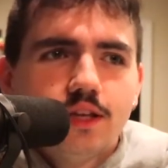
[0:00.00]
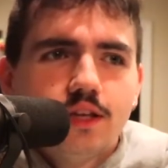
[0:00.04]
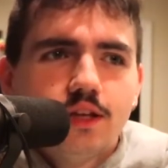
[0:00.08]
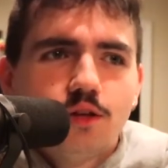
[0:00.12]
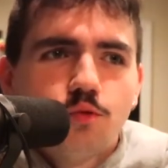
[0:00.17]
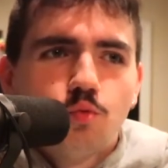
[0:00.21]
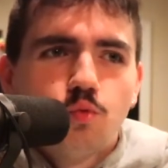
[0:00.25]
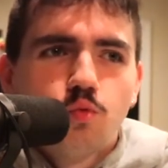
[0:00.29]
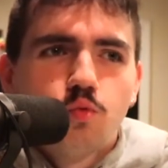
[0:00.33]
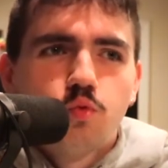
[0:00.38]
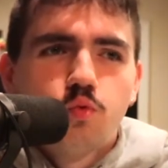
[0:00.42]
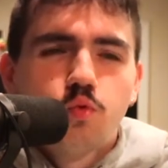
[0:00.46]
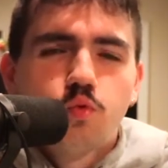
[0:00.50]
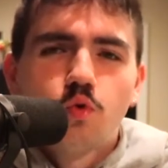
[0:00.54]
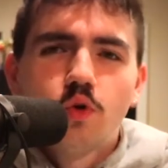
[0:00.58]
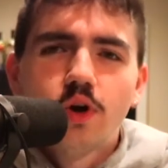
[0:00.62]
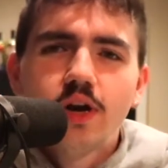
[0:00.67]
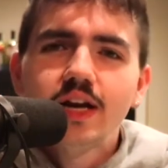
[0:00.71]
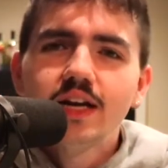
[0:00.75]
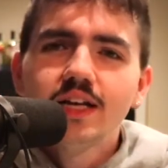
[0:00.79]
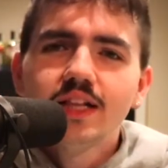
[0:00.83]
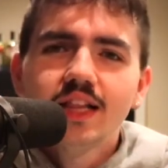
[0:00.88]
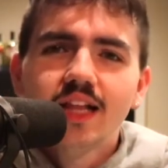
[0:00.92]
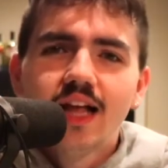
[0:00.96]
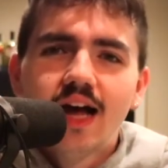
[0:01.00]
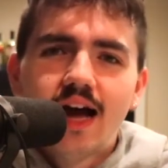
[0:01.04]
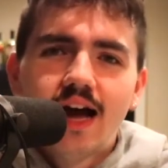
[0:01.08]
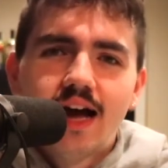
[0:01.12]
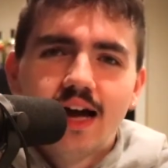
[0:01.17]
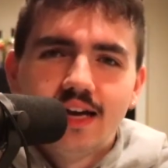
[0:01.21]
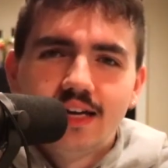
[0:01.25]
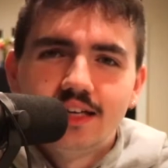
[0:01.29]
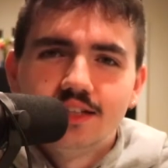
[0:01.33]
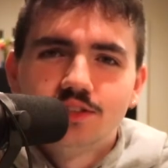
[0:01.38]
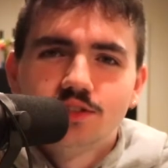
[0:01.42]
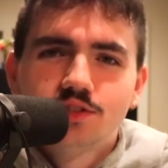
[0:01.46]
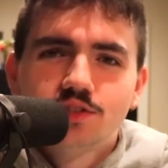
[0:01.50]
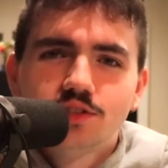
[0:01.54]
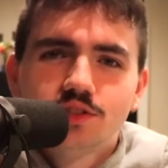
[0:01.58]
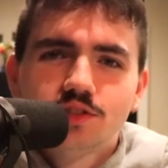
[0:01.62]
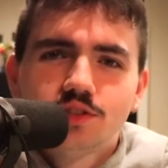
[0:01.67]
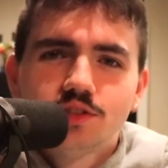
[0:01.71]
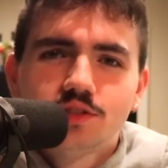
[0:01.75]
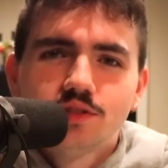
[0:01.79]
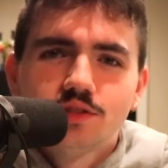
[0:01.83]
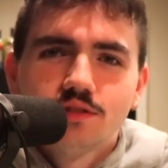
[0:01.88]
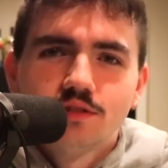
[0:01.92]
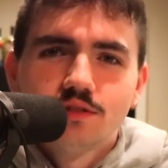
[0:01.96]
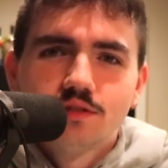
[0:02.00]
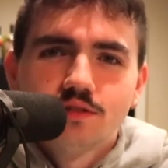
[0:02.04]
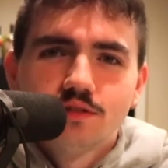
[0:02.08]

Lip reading: realize